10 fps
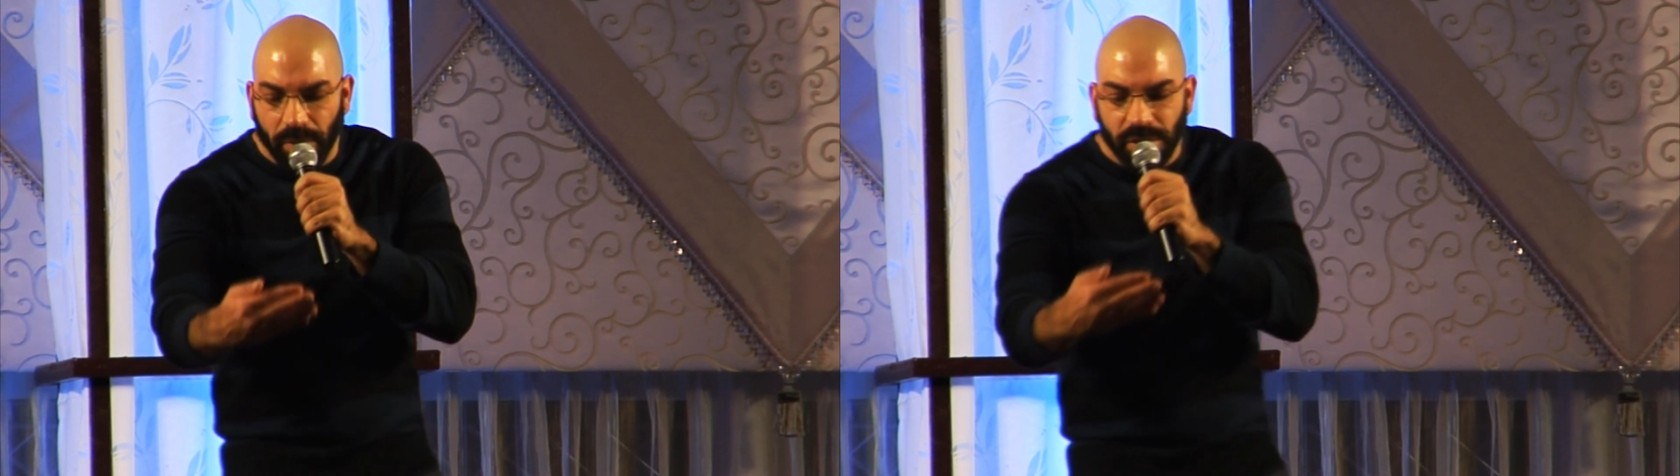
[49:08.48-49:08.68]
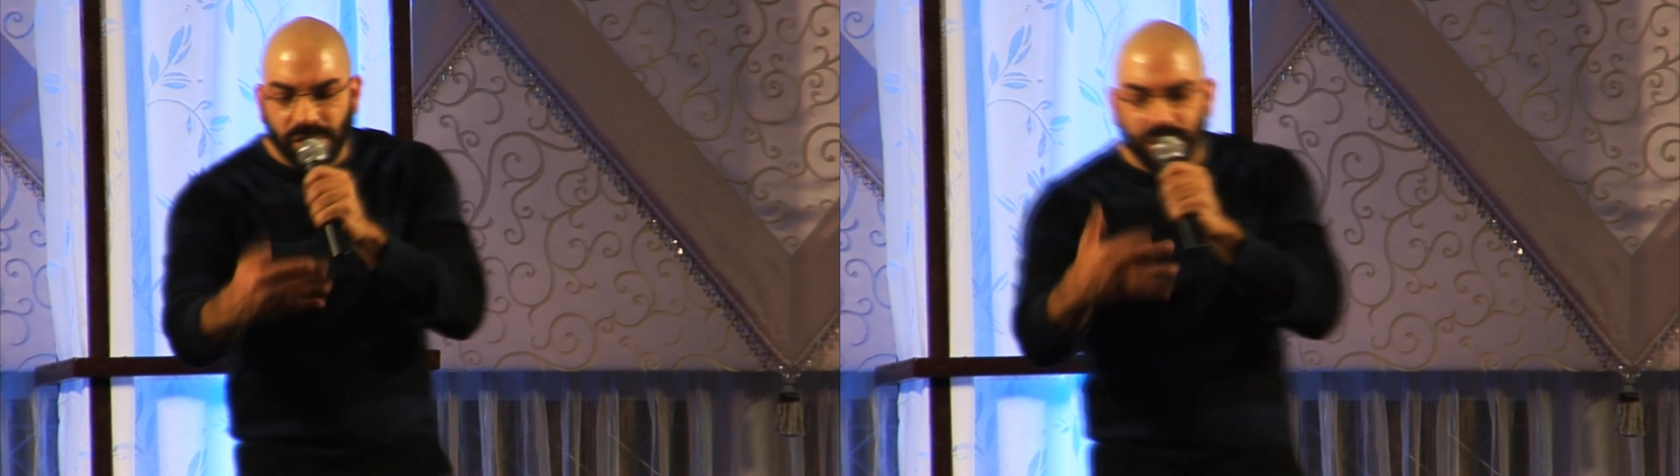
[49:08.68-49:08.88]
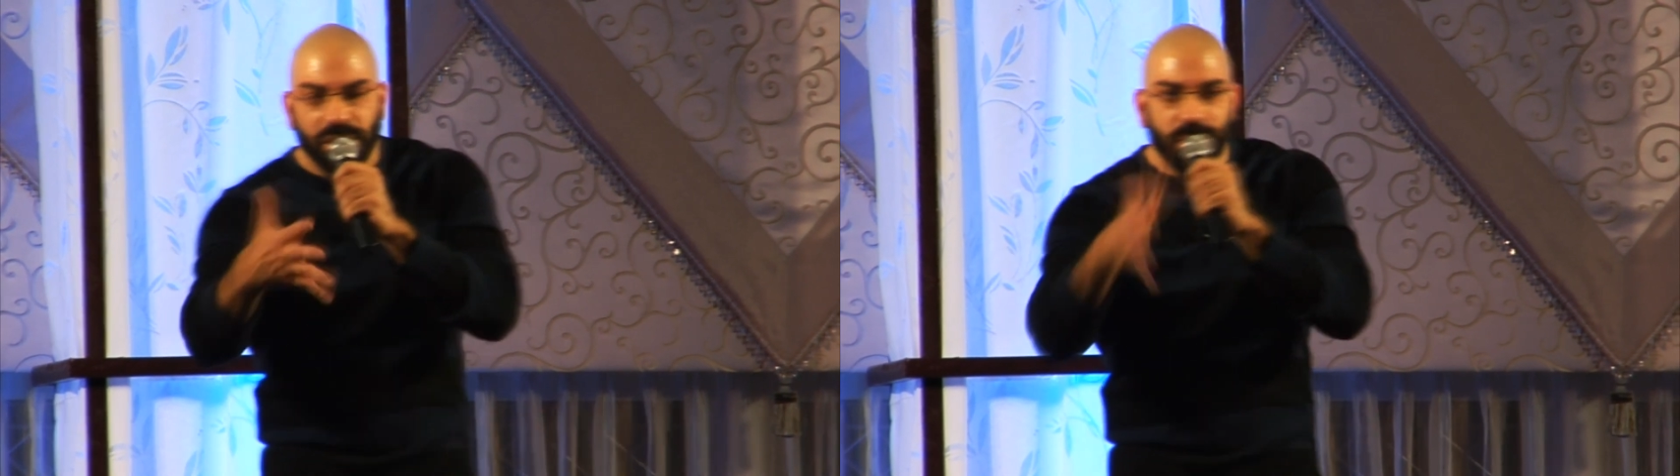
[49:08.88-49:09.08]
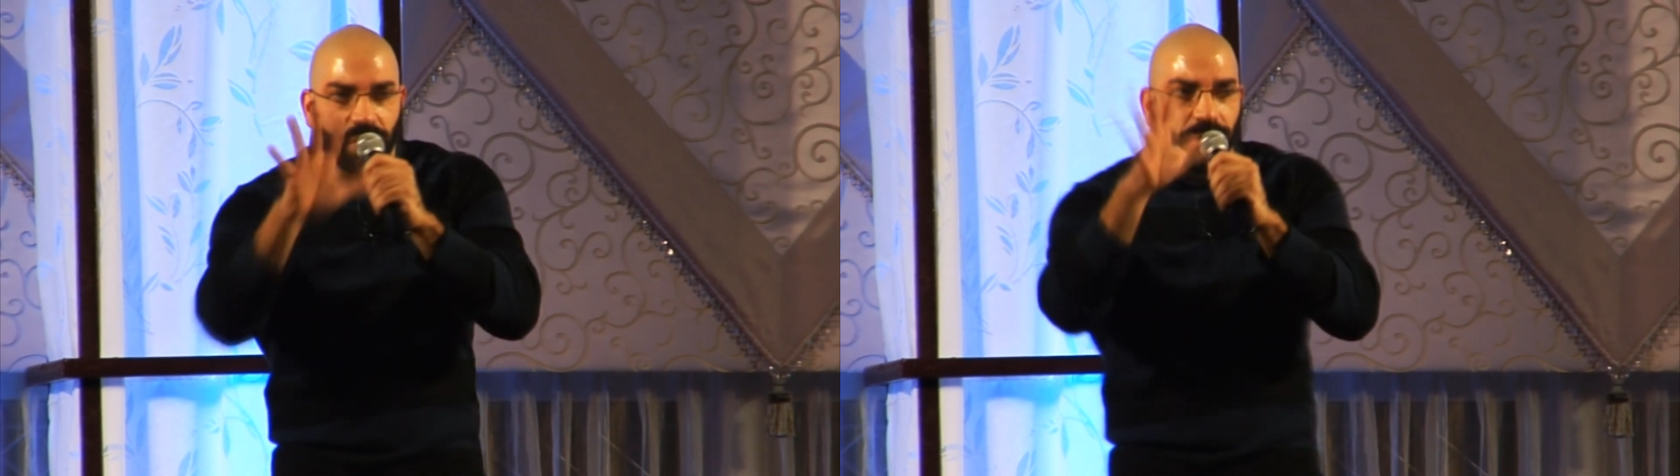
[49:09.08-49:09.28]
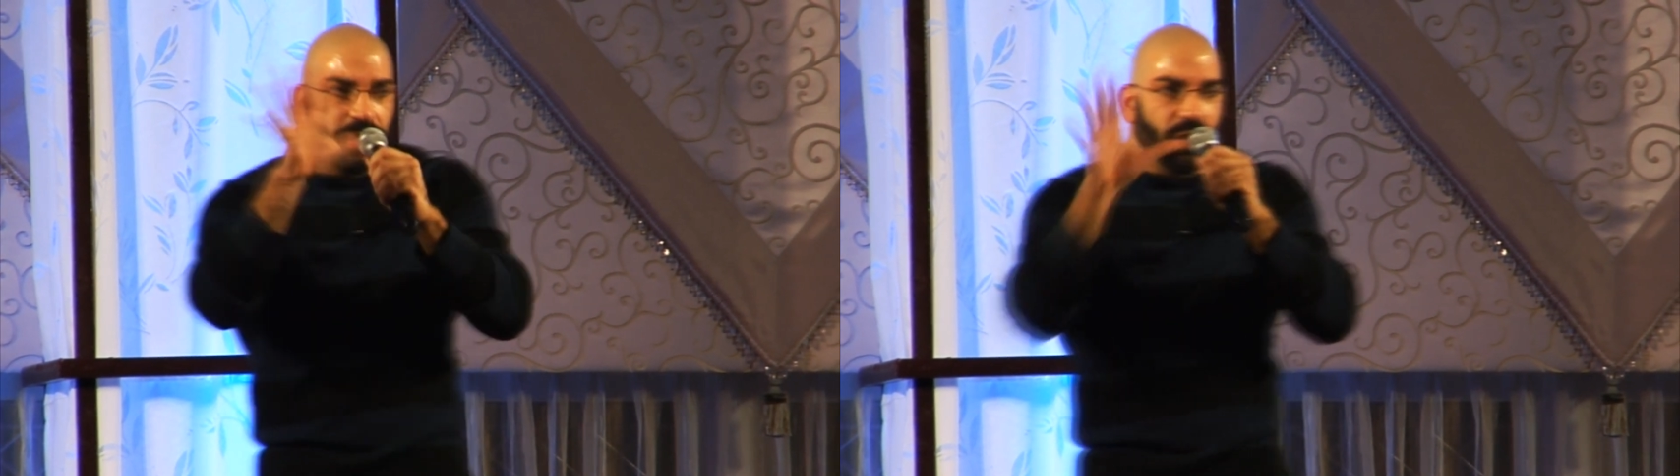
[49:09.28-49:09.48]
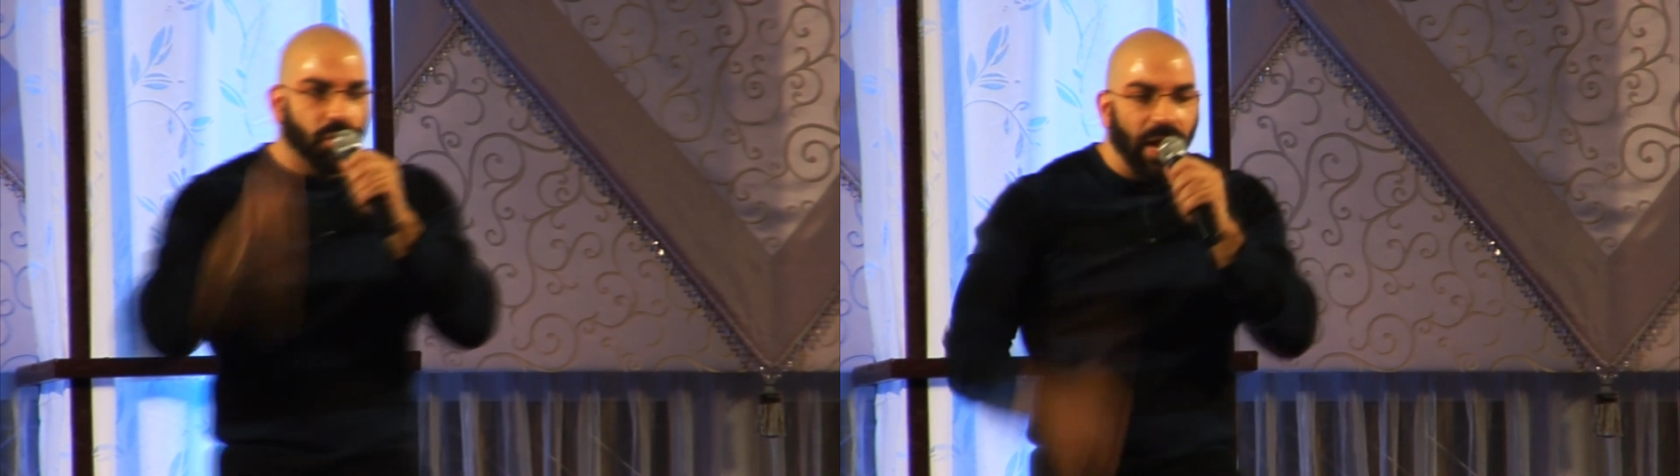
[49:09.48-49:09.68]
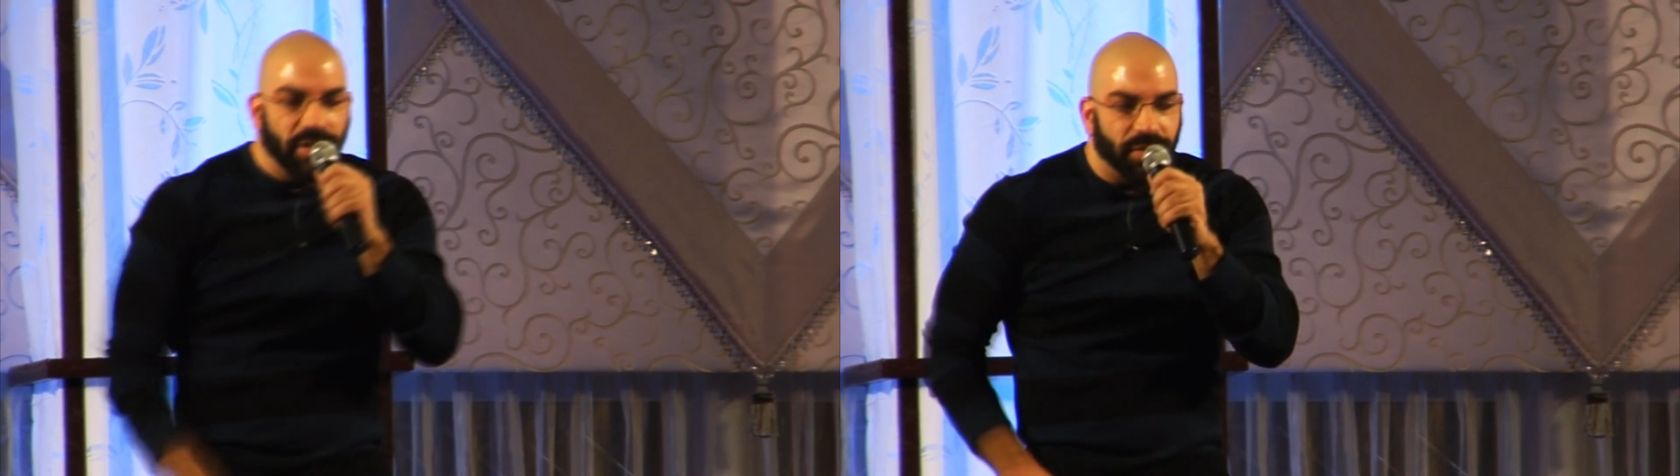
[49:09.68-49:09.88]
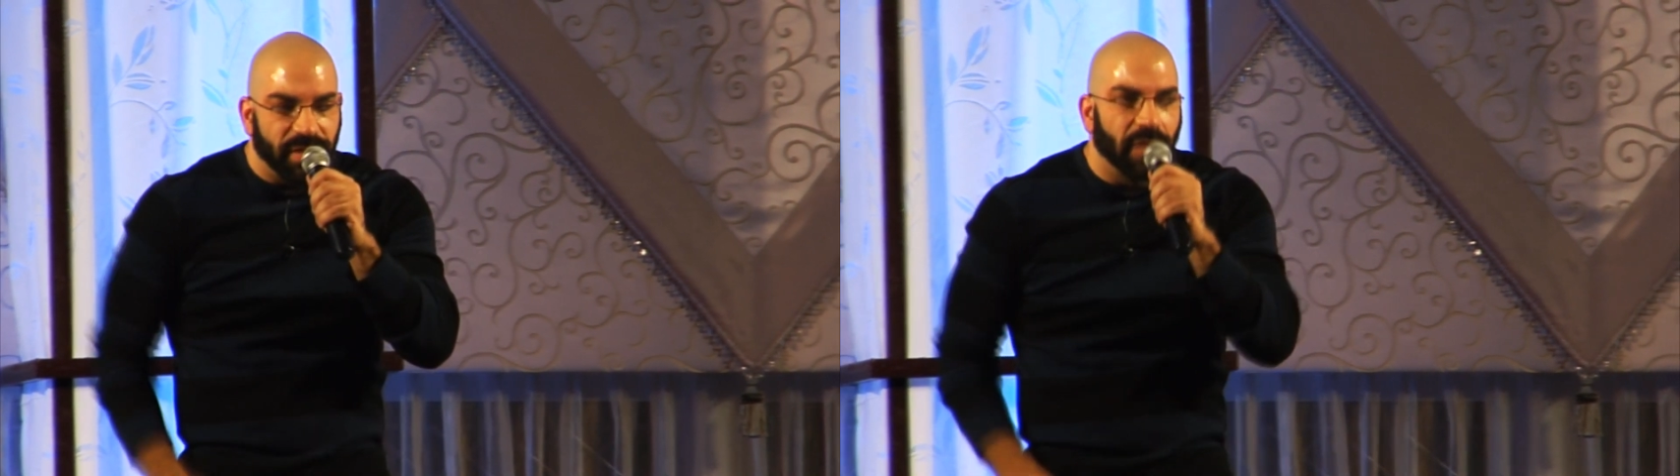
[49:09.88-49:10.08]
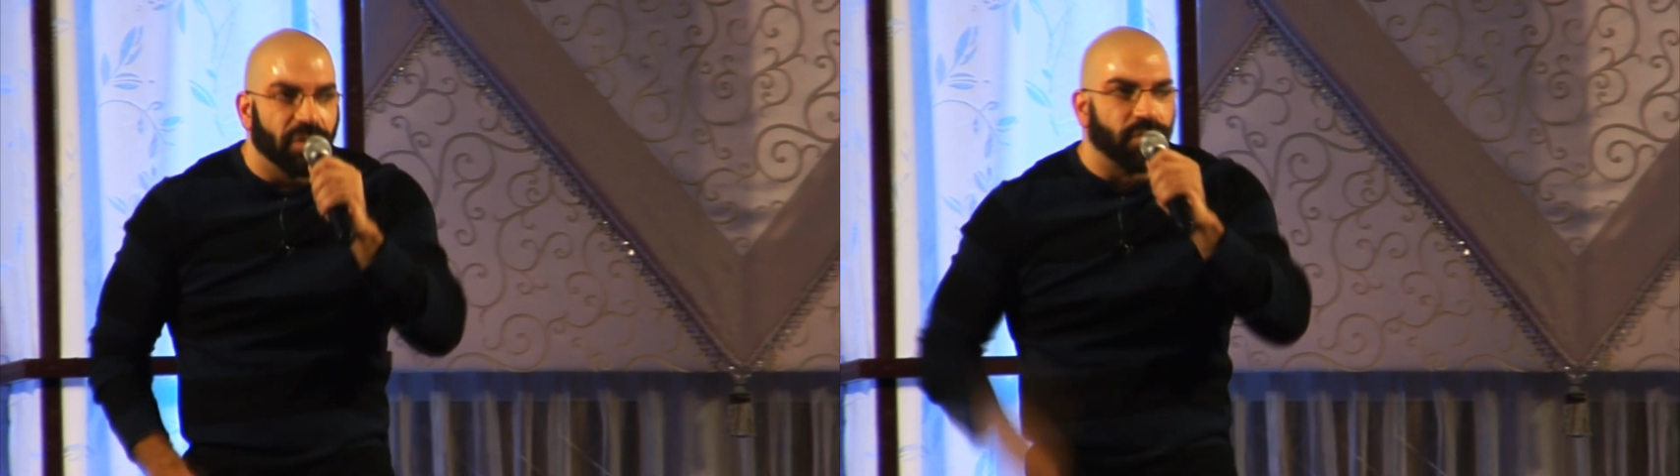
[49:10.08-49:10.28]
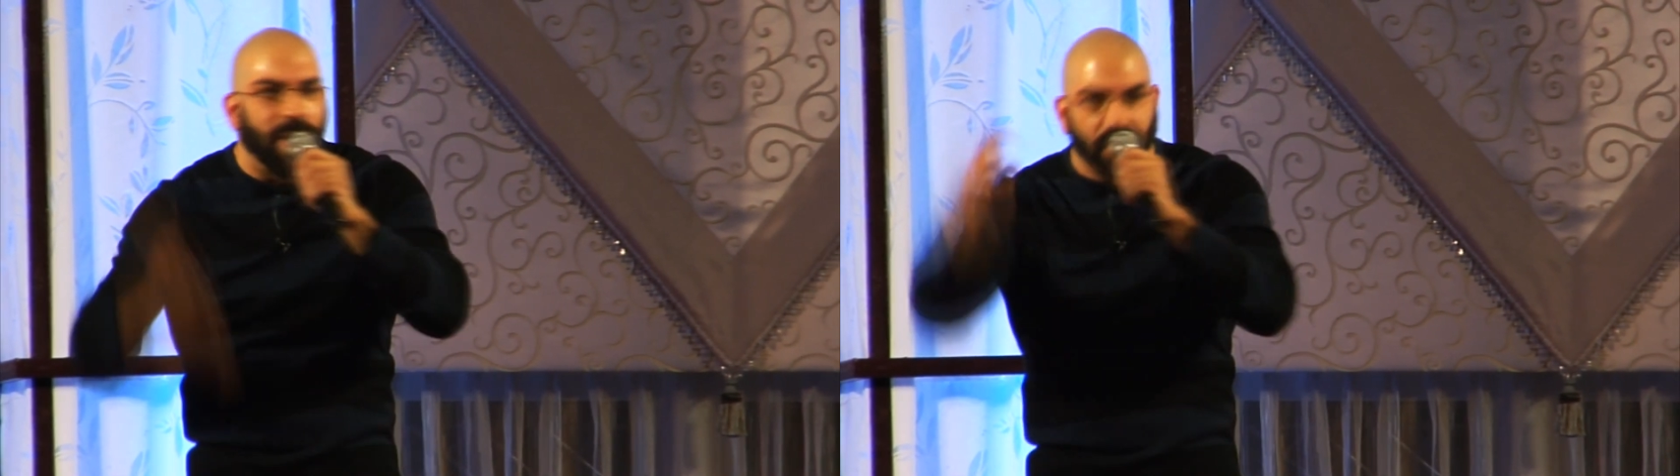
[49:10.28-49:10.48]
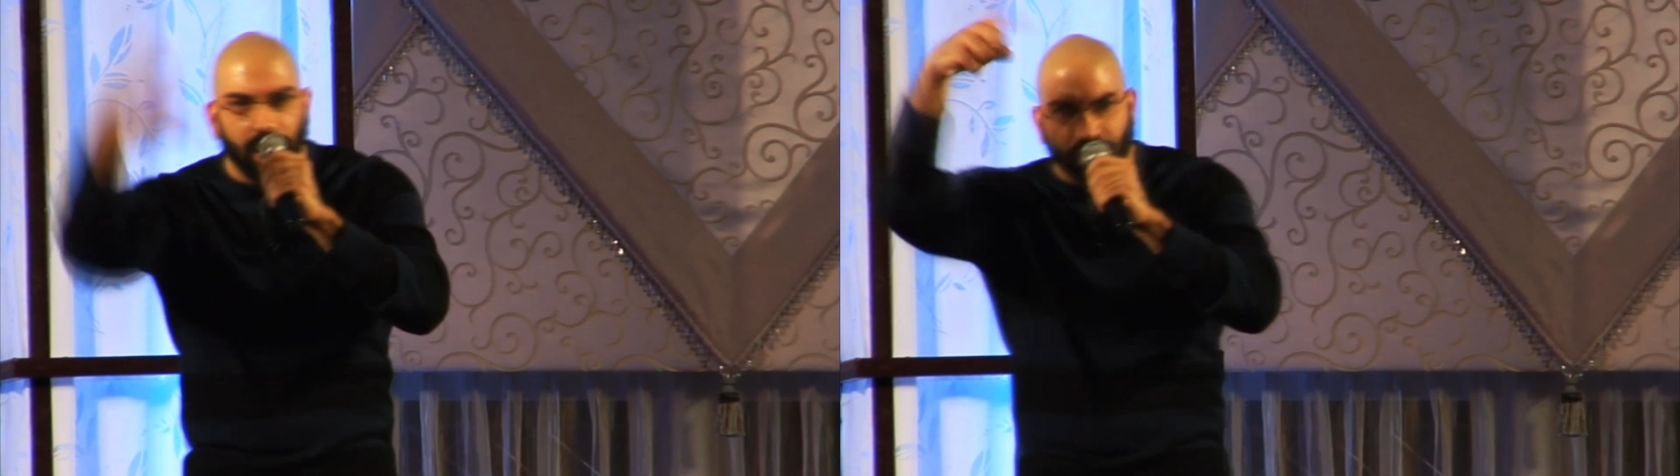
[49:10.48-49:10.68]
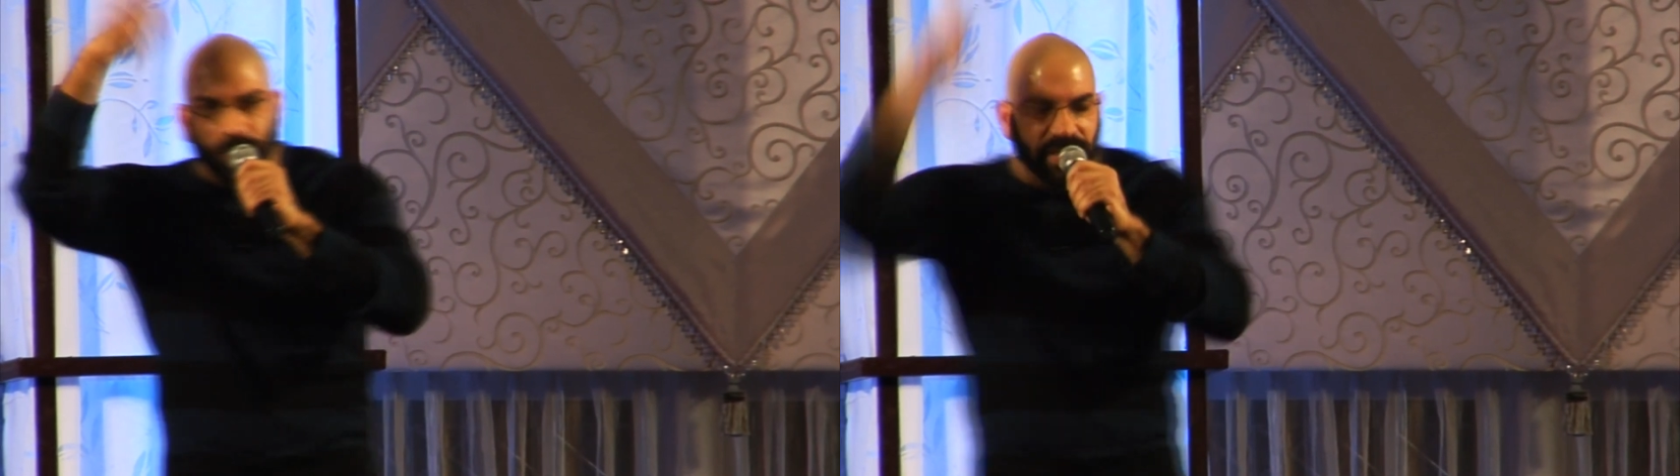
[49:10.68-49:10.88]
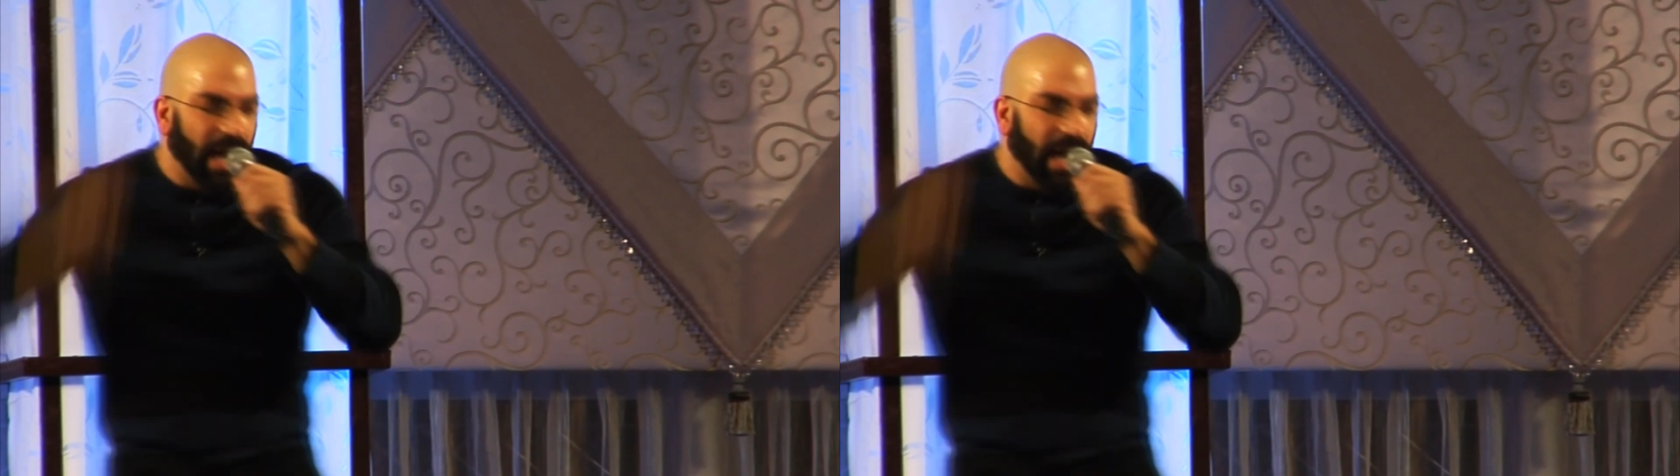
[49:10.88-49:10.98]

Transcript: All right, well, she was a really good waitress. I'll just round it up